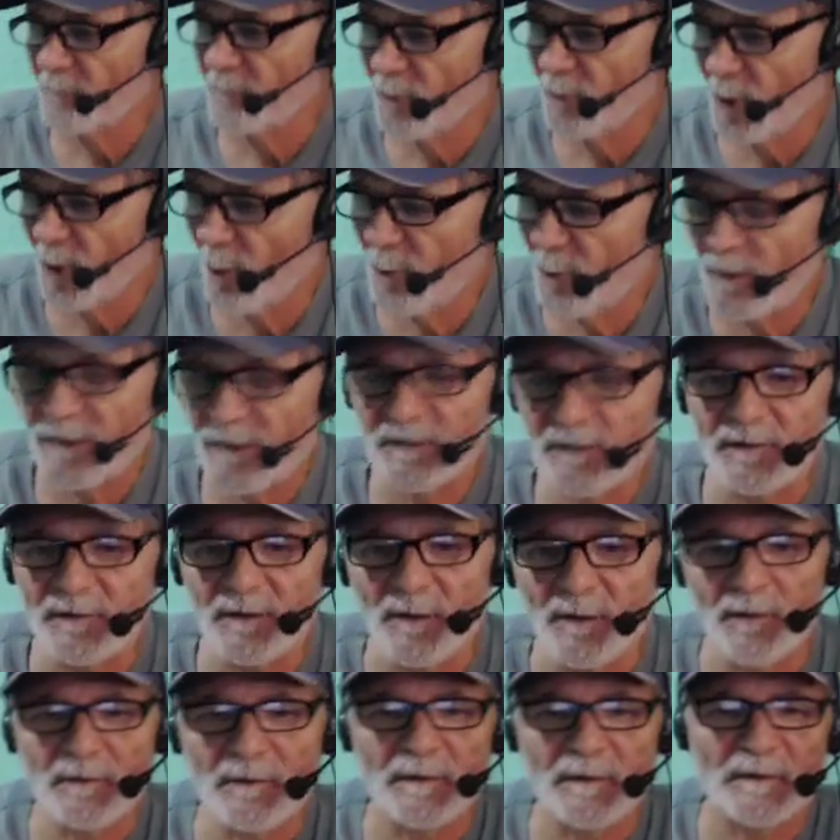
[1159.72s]
nobody's
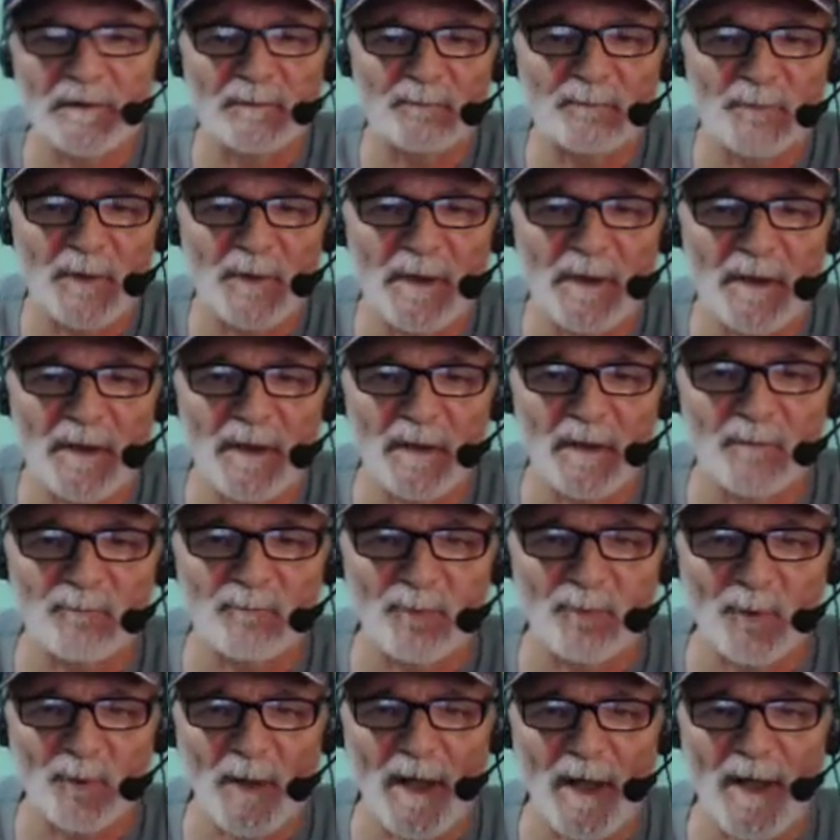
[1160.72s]
there. And this big
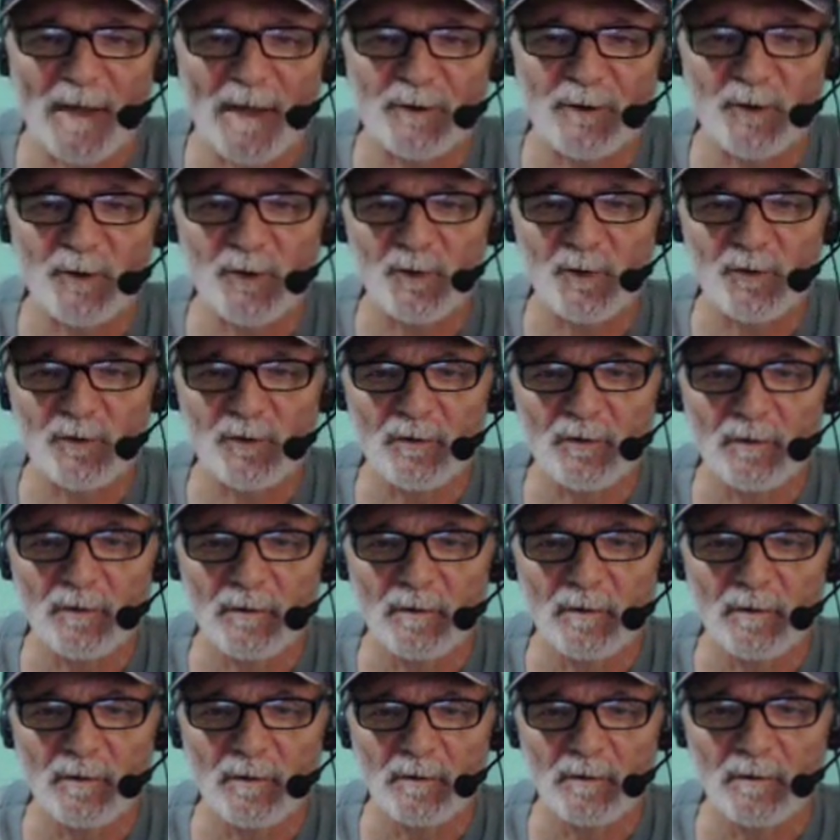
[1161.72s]
branch,
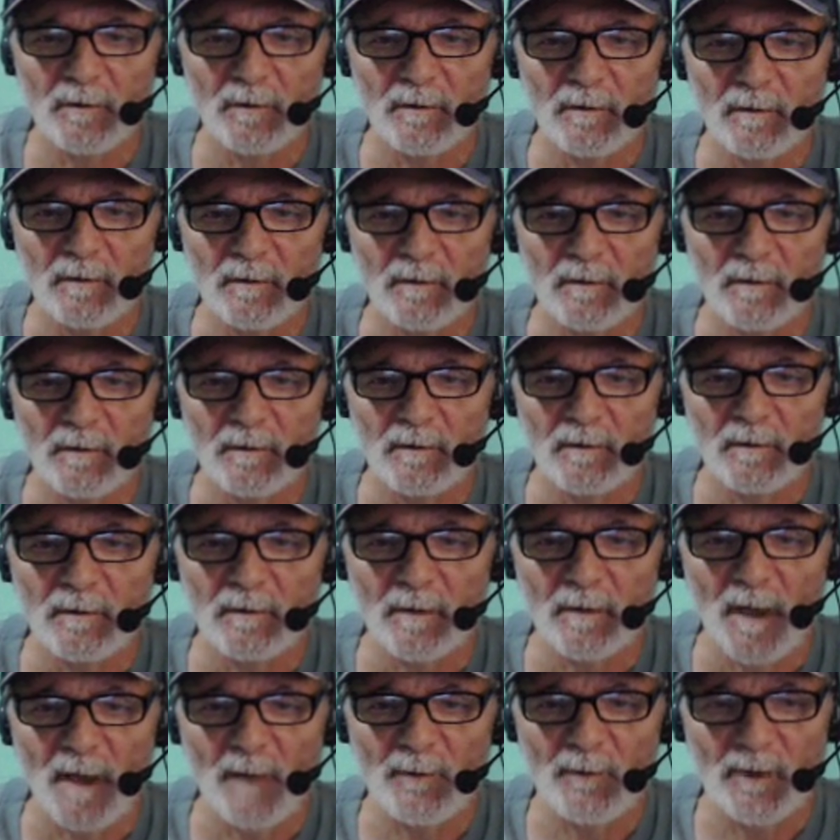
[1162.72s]

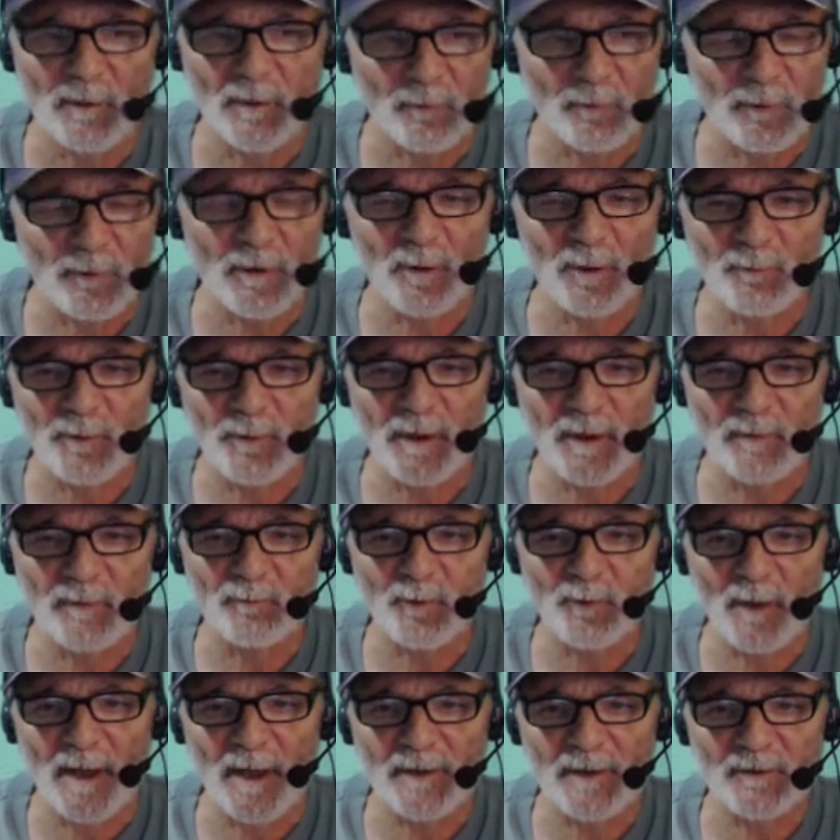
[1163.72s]
I mean, a real big
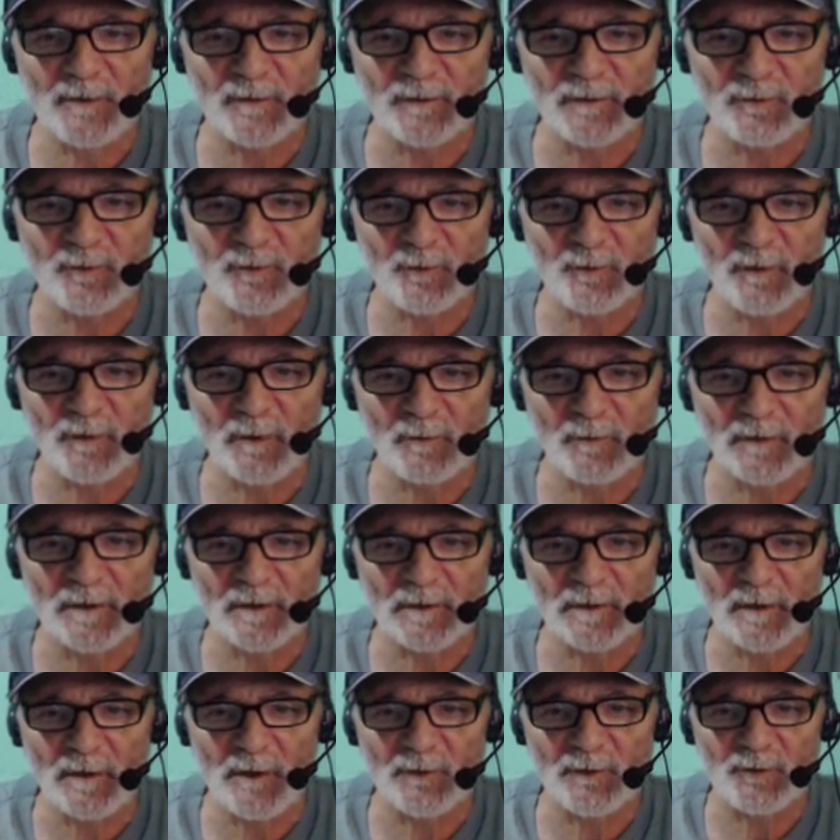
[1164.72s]
branch of the tree, was
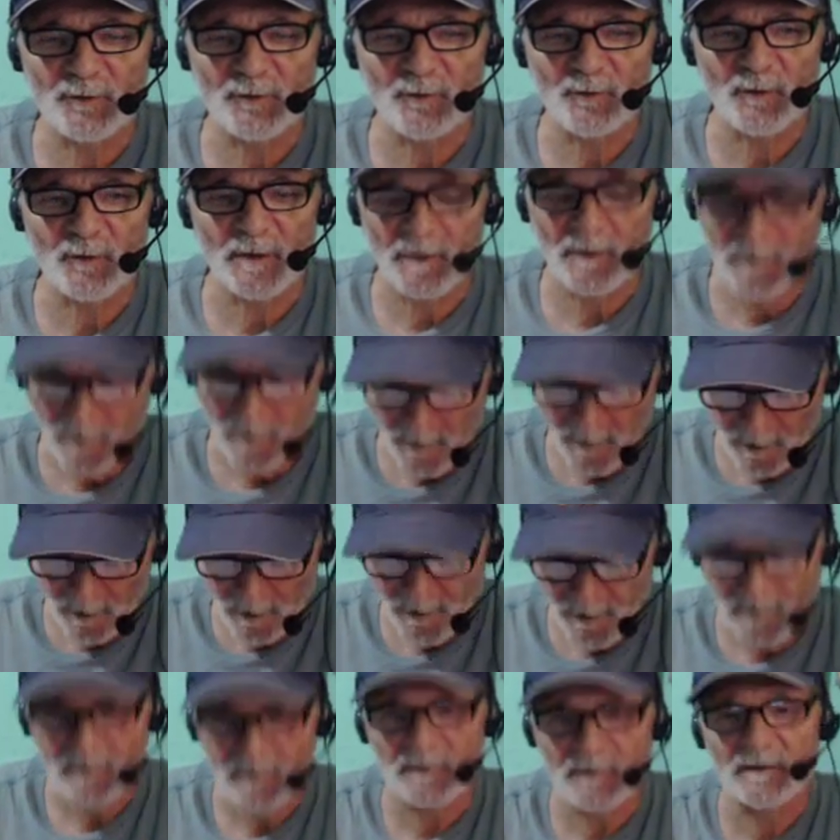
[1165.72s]
a large tree,
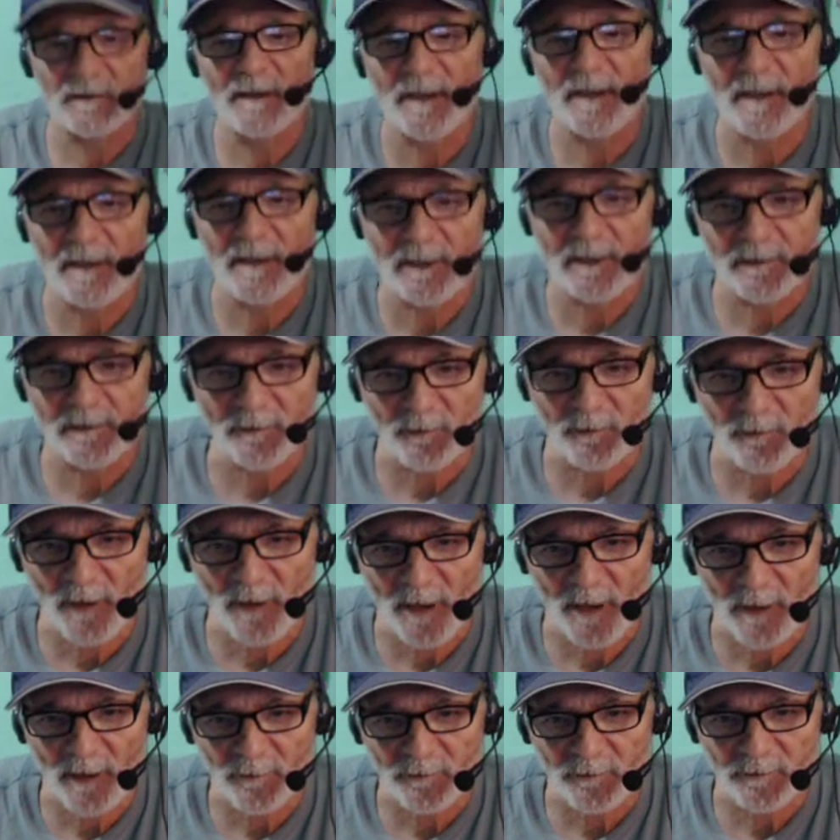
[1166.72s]
is laying on the
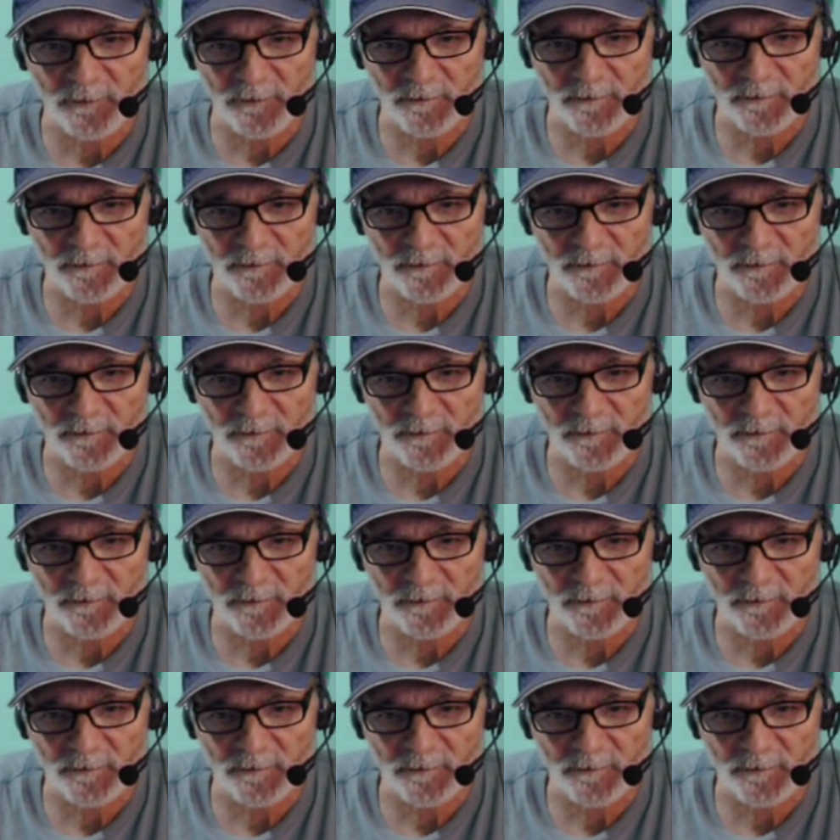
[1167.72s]
ground.